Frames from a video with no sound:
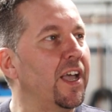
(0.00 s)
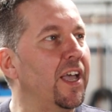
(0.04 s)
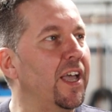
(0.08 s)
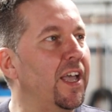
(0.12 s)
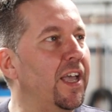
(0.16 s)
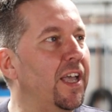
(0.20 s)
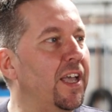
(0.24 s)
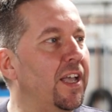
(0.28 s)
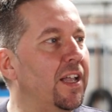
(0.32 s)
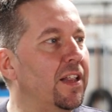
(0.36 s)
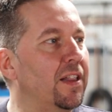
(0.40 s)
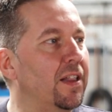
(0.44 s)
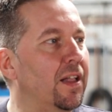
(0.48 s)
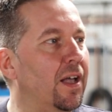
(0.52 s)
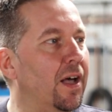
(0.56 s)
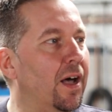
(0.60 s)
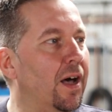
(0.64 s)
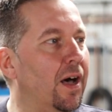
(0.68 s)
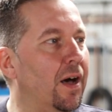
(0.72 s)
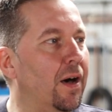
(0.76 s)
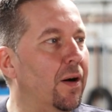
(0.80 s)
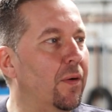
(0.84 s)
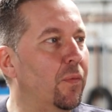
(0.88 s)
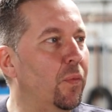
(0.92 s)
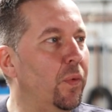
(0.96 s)
And
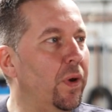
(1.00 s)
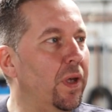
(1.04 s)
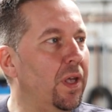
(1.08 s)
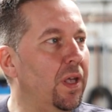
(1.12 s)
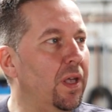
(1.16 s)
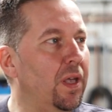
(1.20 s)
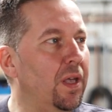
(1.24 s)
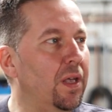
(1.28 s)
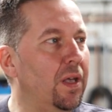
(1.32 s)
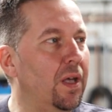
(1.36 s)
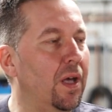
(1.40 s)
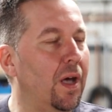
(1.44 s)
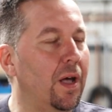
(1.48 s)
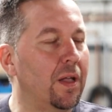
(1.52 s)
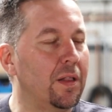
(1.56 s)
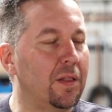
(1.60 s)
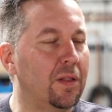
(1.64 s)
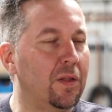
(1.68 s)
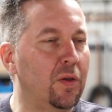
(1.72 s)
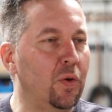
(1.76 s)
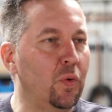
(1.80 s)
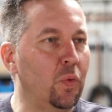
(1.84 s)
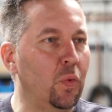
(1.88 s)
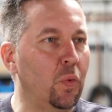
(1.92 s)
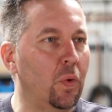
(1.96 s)
we
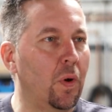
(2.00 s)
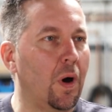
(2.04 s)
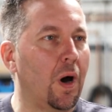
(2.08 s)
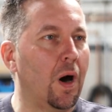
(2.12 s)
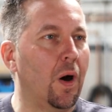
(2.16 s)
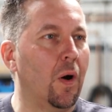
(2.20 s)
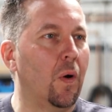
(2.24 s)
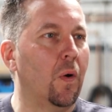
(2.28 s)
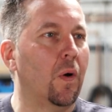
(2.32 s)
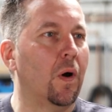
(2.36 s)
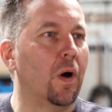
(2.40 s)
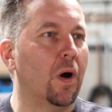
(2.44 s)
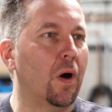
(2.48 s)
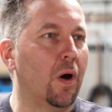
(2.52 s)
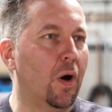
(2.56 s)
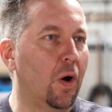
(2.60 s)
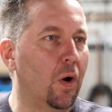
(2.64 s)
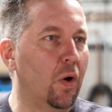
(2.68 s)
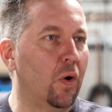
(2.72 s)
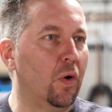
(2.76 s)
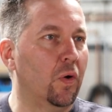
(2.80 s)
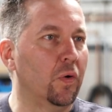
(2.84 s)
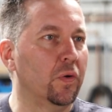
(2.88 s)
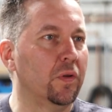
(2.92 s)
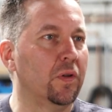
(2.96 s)
do our
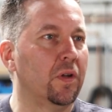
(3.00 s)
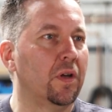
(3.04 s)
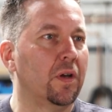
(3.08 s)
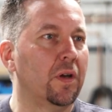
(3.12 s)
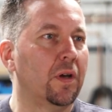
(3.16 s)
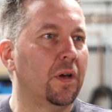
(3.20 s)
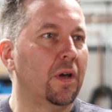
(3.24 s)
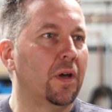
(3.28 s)
own